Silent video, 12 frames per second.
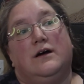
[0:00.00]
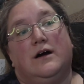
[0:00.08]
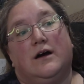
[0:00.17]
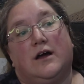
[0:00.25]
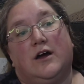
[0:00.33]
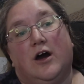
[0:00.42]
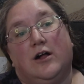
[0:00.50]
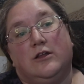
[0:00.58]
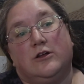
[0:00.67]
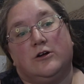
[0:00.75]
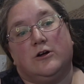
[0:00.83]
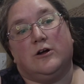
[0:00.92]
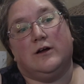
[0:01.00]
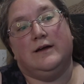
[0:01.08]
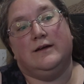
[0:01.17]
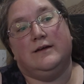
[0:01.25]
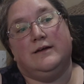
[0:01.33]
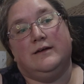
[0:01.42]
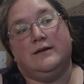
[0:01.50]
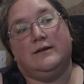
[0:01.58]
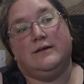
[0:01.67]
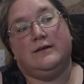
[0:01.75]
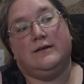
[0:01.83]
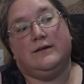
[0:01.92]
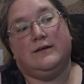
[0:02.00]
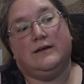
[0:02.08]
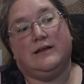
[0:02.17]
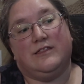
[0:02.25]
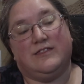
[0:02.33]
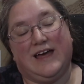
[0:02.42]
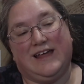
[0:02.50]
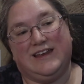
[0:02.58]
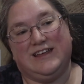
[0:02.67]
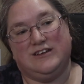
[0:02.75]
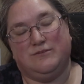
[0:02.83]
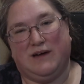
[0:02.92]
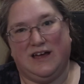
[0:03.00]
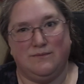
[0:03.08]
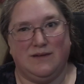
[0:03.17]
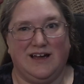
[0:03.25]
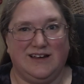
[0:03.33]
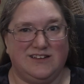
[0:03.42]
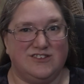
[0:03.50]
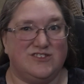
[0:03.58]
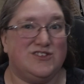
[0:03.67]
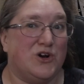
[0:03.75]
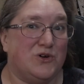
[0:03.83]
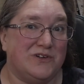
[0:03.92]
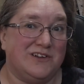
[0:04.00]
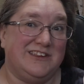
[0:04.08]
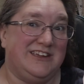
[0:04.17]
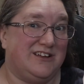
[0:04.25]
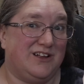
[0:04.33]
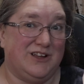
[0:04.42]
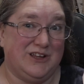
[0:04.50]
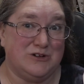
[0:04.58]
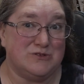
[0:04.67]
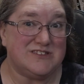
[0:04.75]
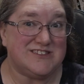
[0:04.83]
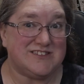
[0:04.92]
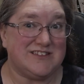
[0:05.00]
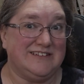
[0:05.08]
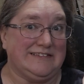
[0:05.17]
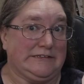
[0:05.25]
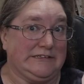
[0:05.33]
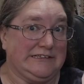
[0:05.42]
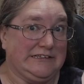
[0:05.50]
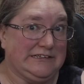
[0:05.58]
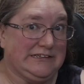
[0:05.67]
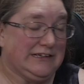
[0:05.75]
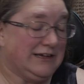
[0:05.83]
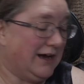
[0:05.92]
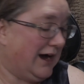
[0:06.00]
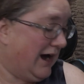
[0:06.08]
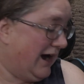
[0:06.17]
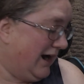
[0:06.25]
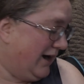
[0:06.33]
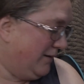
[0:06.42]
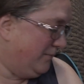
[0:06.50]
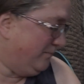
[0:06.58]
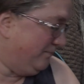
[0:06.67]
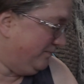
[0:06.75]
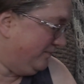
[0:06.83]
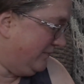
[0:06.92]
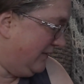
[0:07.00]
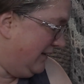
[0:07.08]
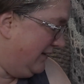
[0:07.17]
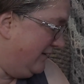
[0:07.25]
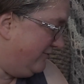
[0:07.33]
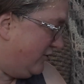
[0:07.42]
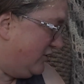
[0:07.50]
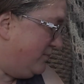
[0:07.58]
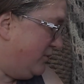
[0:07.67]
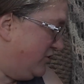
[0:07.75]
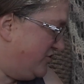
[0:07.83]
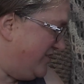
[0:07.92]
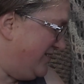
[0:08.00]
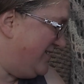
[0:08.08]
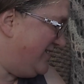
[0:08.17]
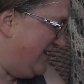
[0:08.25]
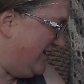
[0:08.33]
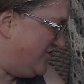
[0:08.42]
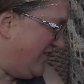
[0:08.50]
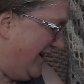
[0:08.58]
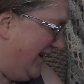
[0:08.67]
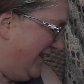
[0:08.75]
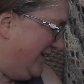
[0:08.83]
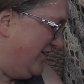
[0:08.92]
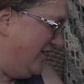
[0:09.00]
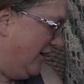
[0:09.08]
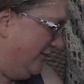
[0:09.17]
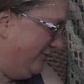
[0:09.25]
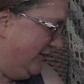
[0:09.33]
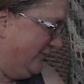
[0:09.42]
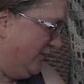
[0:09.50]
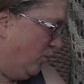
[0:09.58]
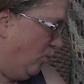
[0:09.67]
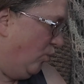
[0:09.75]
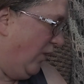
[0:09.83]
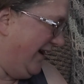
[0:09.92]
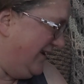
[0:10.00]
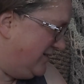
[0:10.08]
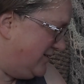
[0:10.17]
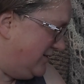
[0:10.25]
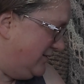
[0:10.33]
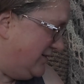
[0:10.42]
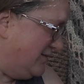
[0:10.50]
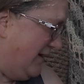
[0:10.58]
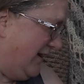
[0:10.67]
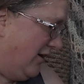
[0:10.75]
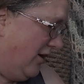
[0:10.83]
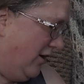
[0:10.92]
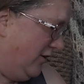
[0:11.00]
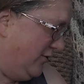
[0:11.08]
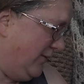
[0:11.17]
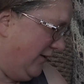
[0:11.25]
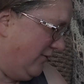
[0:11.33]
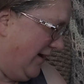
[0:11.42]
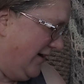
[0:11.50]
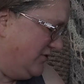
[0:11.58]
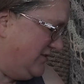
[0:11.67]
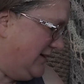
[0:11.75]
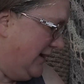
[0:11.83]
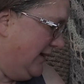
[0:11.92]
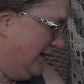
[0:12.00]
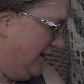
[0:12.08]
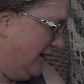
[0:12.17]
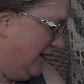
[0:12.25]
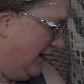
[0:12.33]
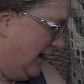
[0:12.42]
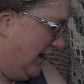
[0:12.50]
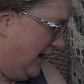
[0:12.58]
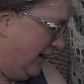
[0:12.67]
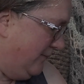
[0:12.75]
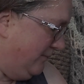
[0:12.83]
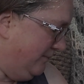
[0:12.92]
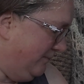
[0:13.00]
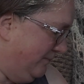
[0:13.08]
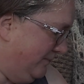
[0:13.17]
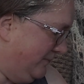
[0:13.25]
a color that in my mind is tonally close. For the Persian stitch, I had enough of a white to make all the way around. But